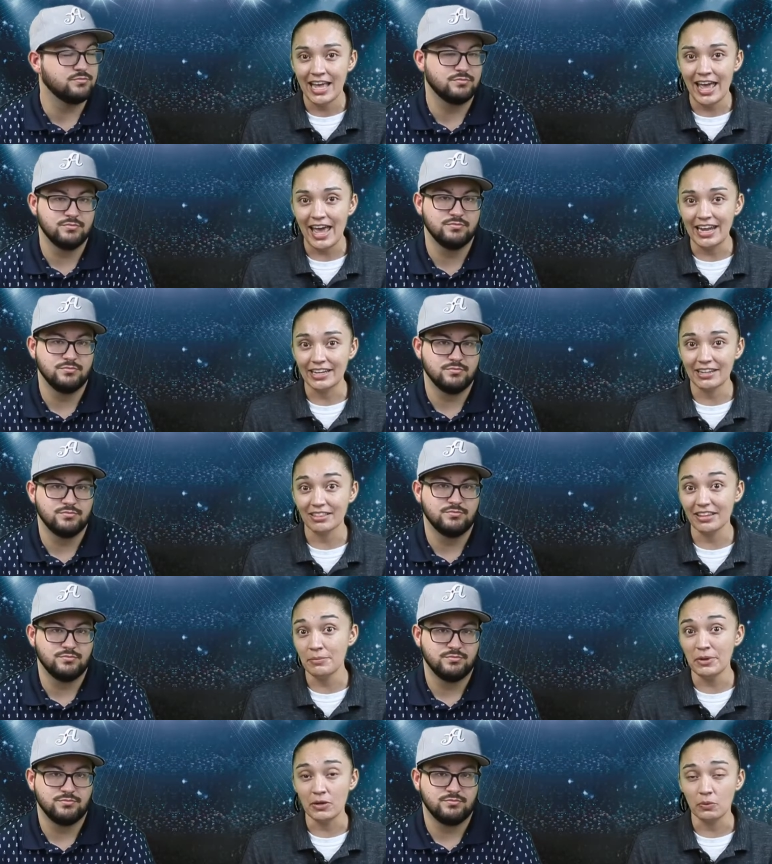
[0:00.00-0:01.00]
Speaker 1: and
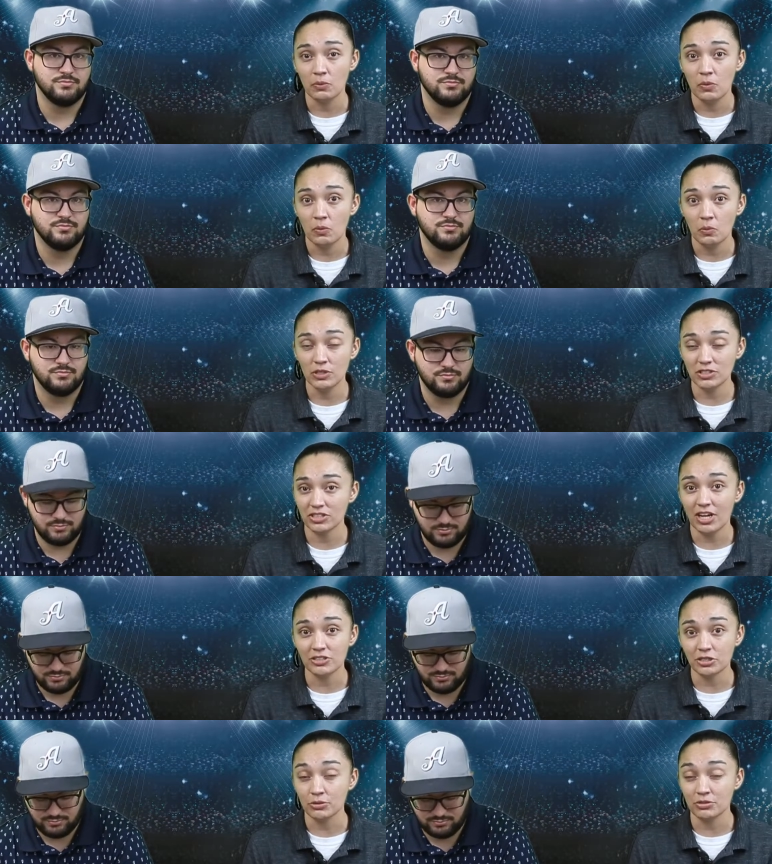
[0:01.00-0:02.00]
limit what
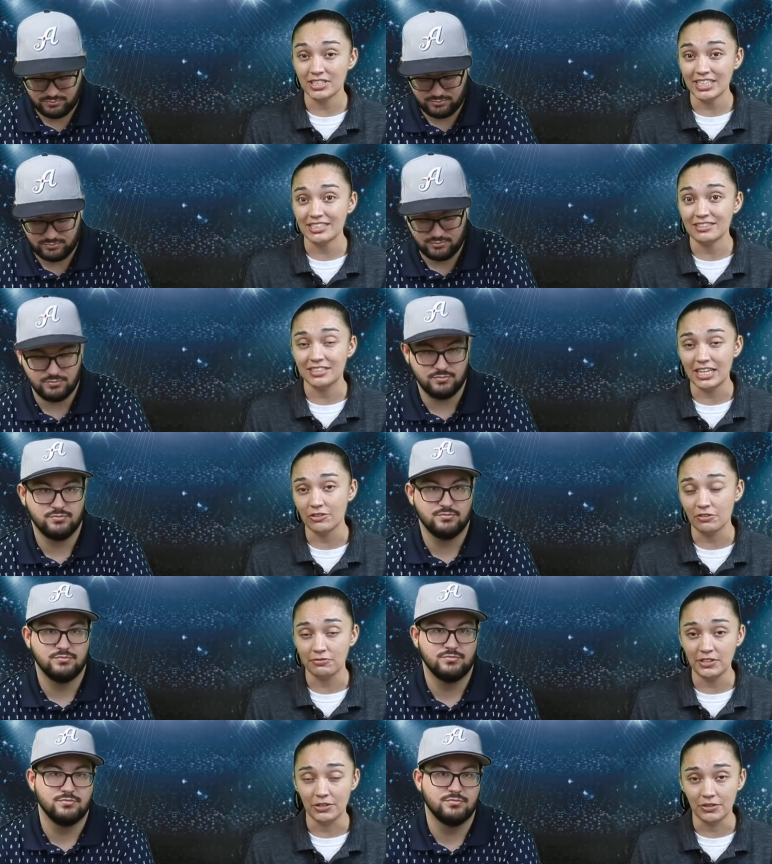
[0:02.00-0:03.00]
Santos sees down the
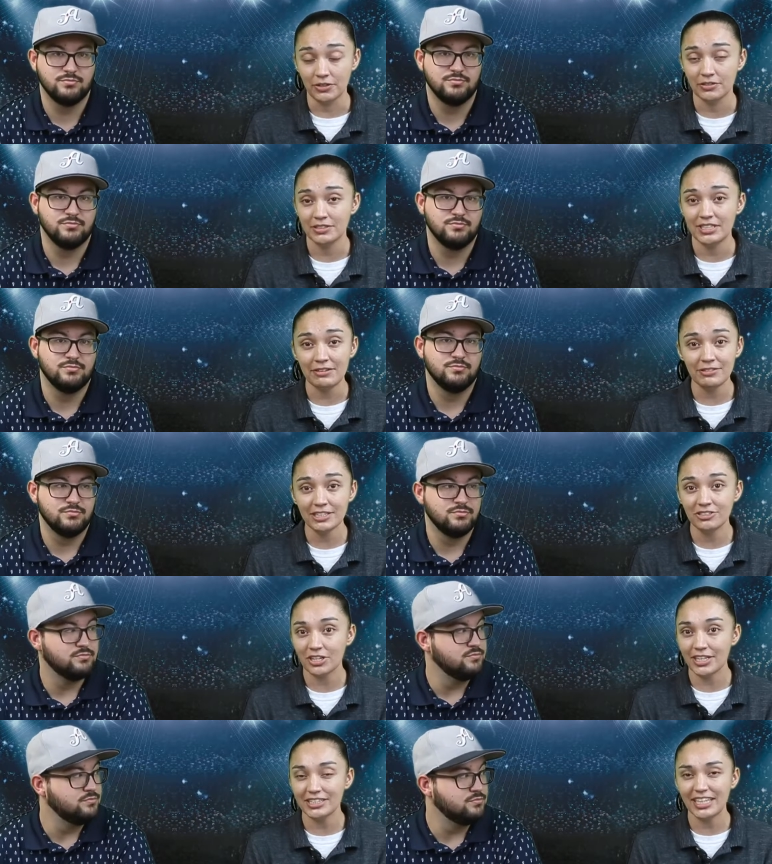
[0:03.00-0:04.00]
field. David, is
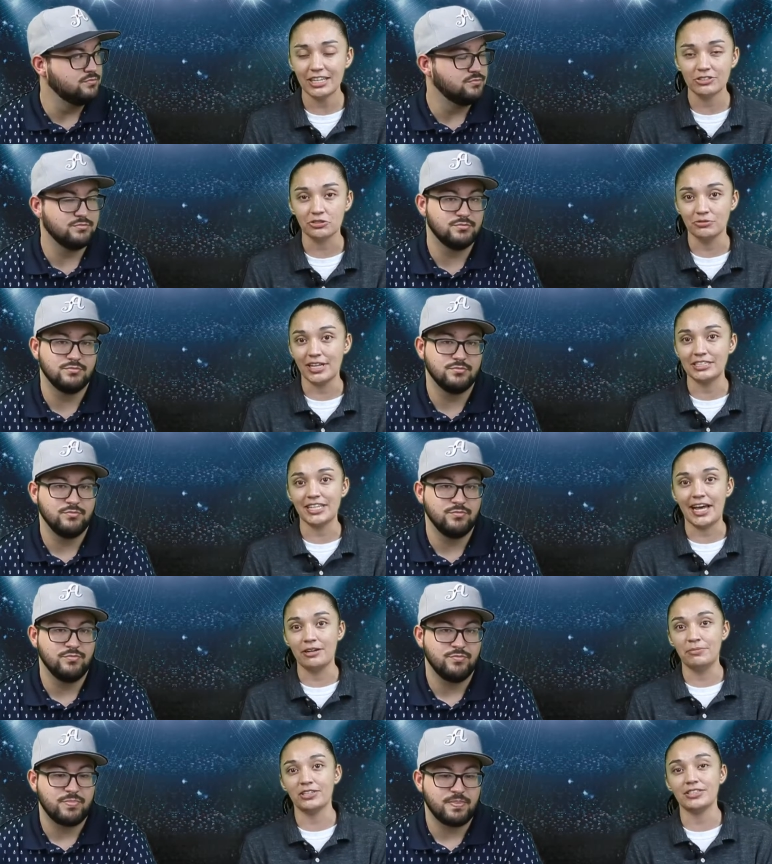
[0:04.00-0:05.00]
there anything else you would like to
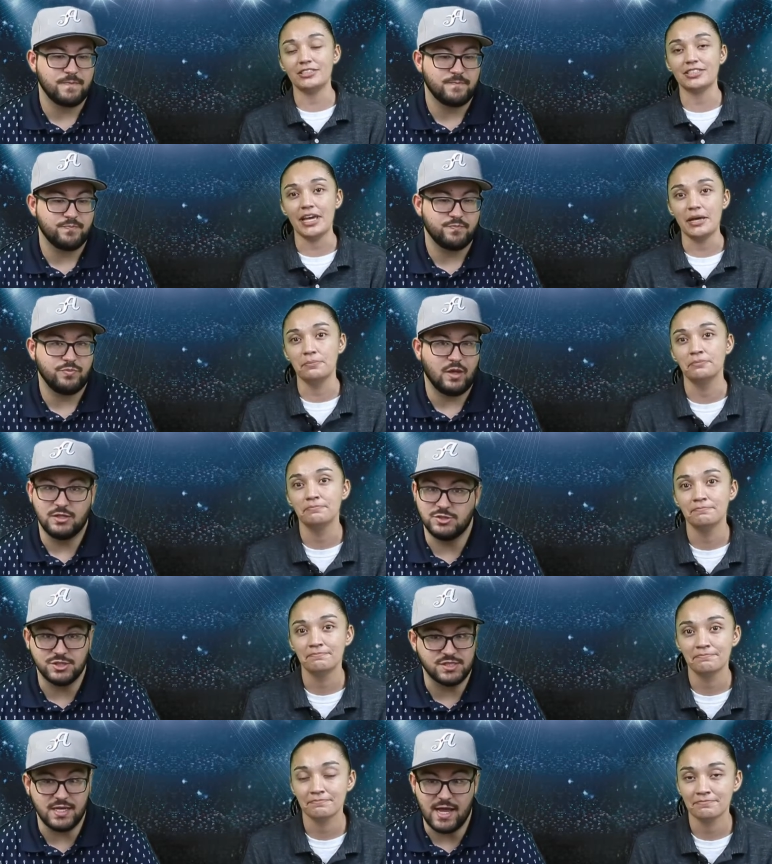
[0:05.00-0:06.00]
add about this game?
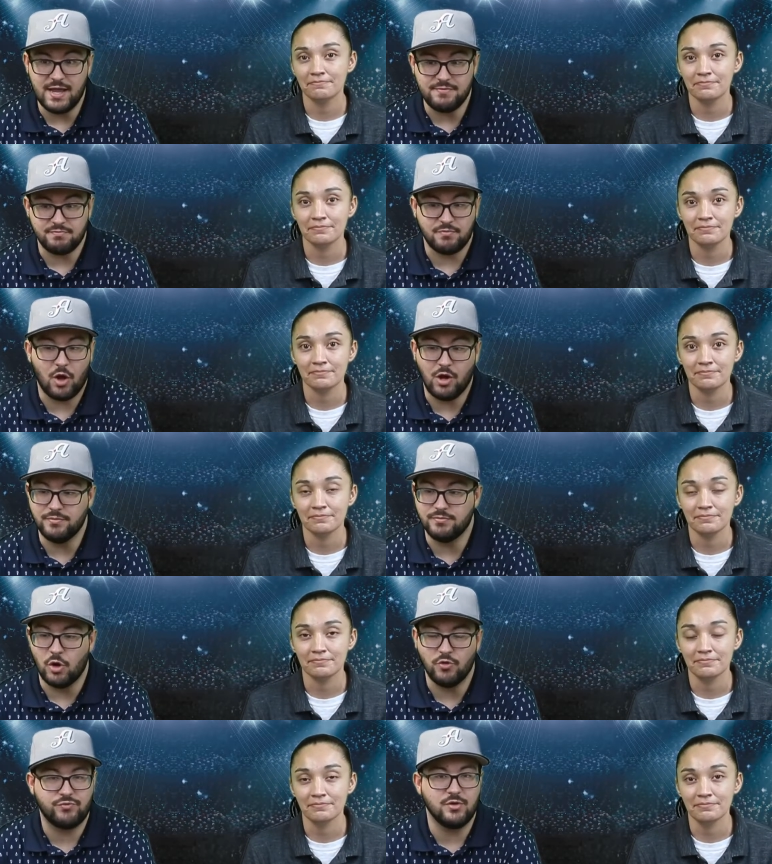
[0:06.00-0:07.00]
Speaker 2: Just again, uh,
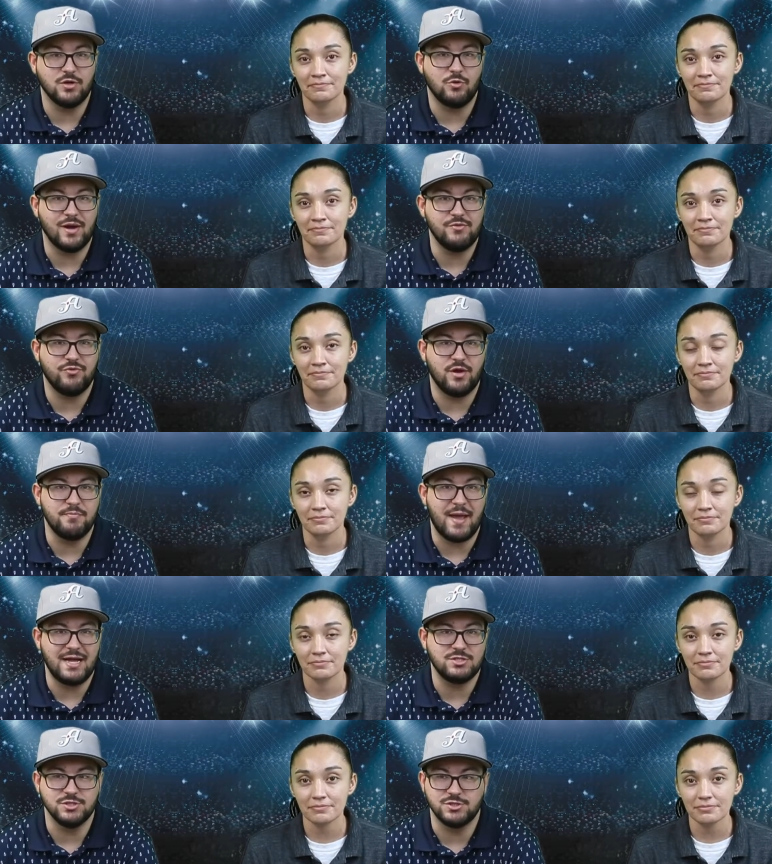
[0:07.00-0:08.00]
hope for a great fun
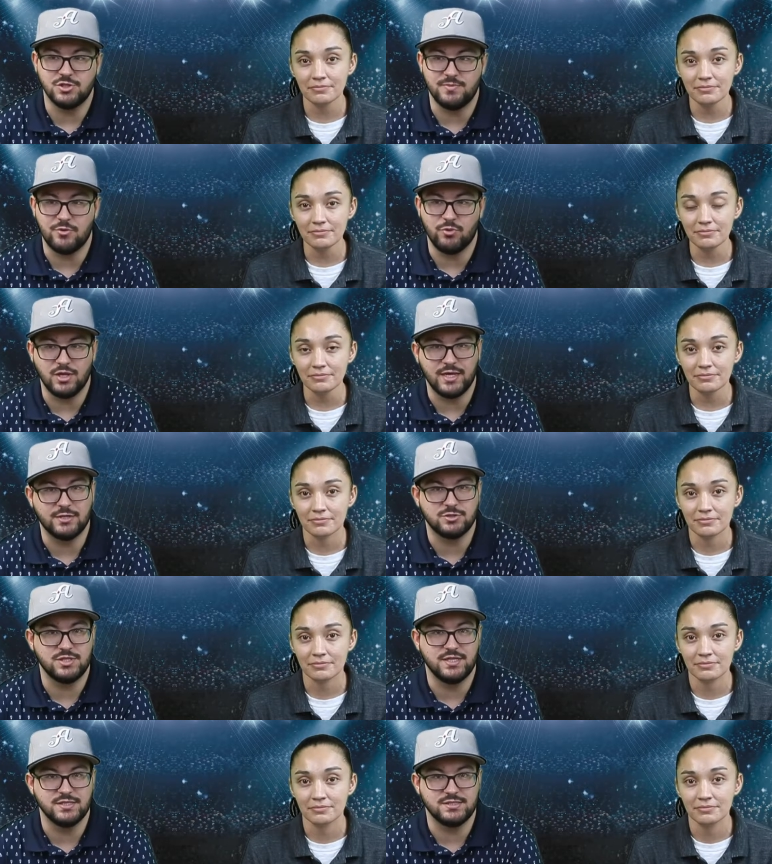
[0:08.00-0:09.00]
match. It should be really
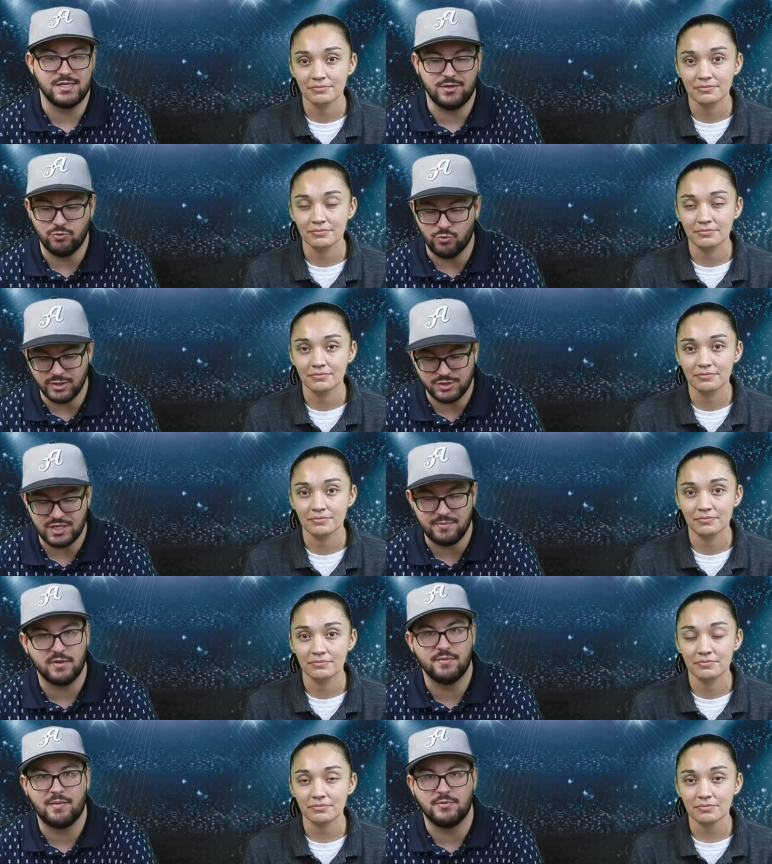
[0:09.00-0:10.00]
interesting to see which
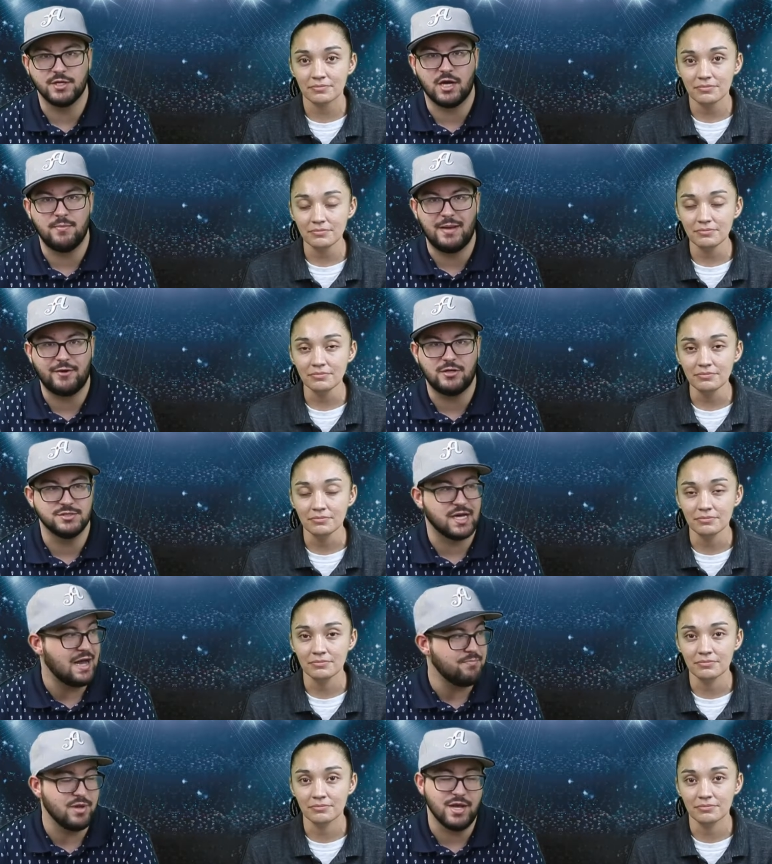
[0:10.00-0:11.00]
team can be able to come out on
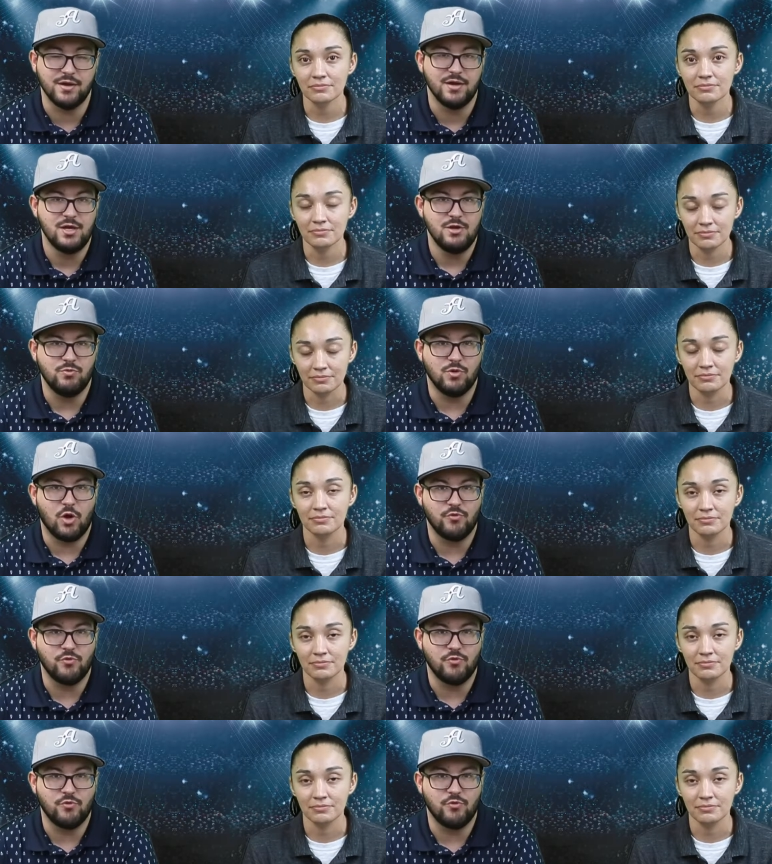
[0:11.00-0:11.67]
top, and we'll